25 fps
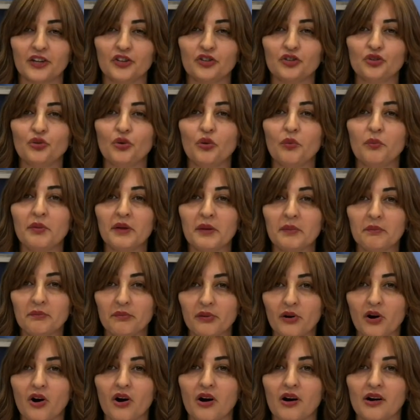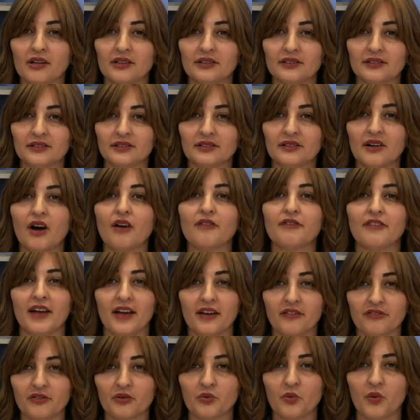to be part of
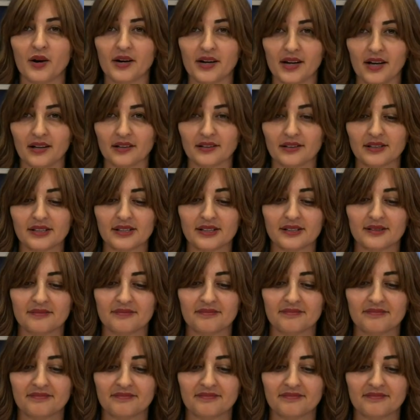everyone else.